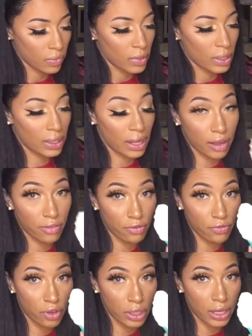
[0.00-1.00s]
like
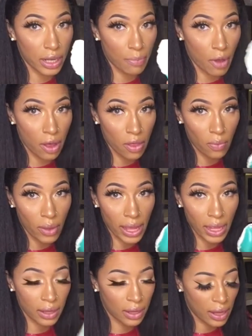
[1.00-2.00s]
fill it up all the
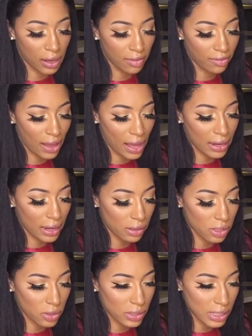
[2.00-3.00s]
way and kind of flatten it
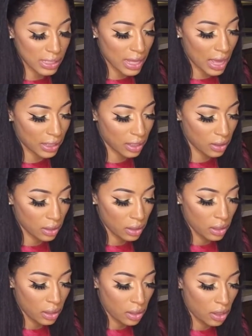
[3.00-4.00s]
out so it's exactly
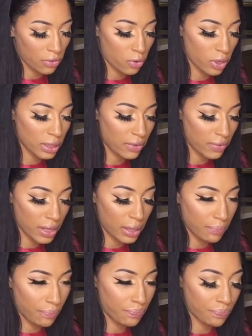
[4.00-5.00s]
1/4 of a
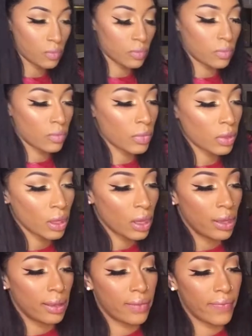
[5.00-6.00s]
cup.
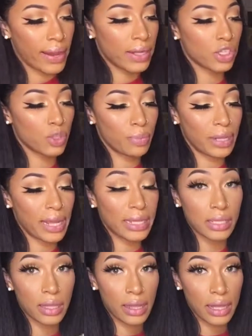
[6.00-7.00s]
And then I just
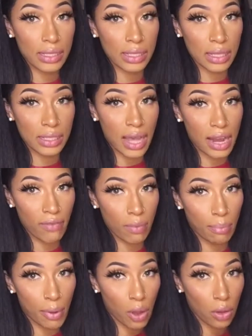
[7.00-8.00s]
place this inside of a
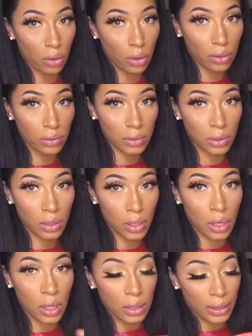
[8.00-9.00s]
bowl
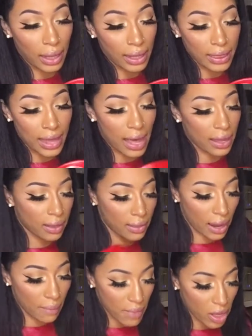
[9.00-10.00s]
like that, and then
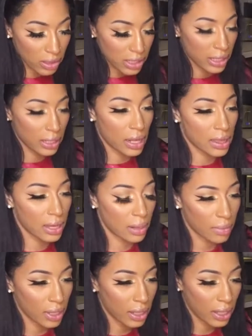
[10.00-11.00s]
I melt it, and then I'm
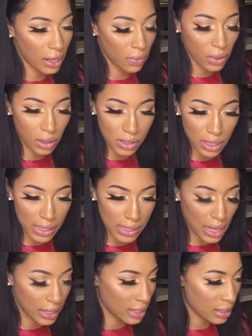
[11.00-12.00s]
gonna get, what else did I say
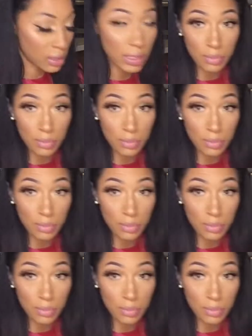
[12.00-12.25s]
I needed? Some